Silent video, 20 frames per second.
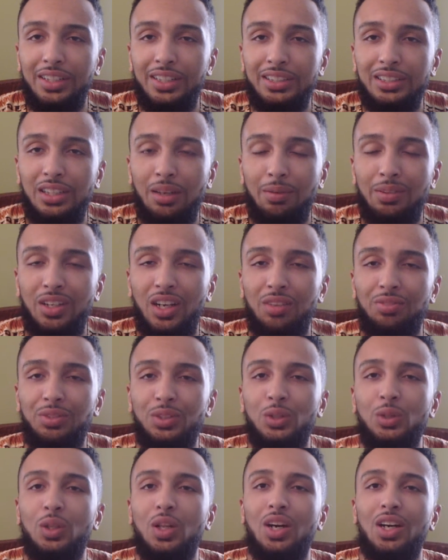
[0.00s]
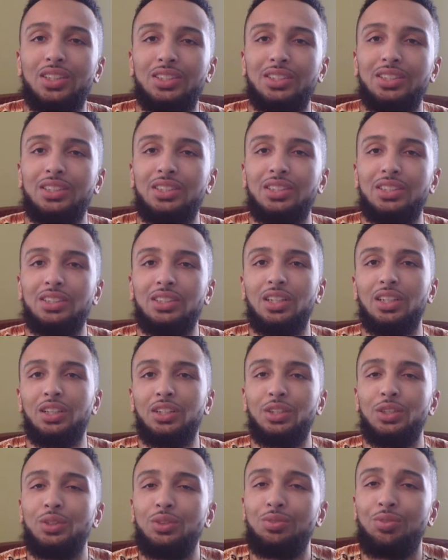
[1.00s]
He's coming off 2 losses,
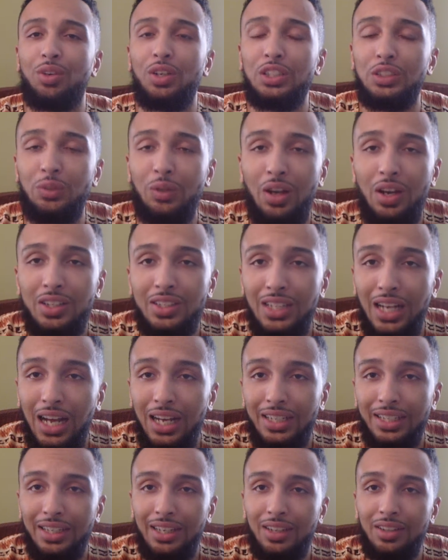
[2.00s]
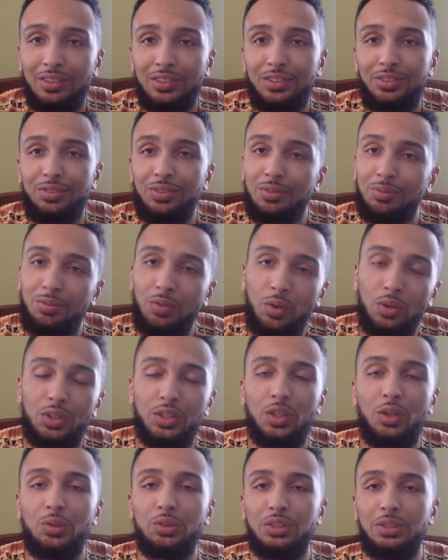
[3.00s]
2 first-round knockouts from
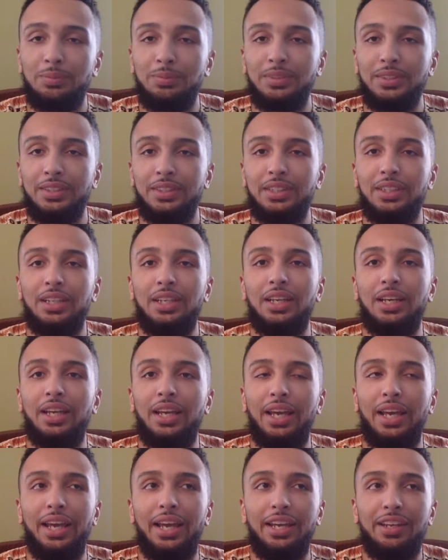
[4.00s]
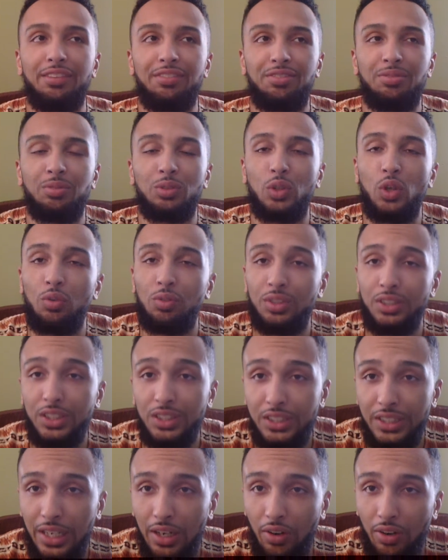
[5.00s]
Oezdemir and from Glover
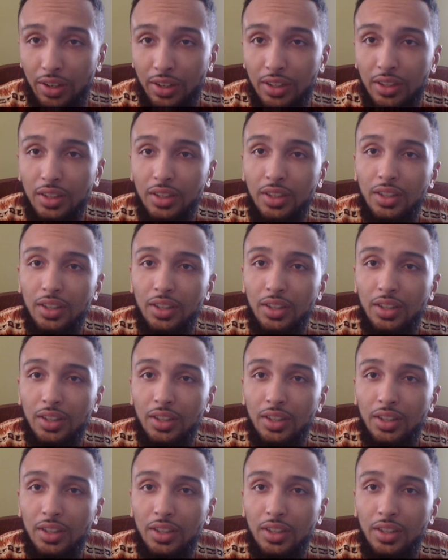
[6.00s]
Teixeira.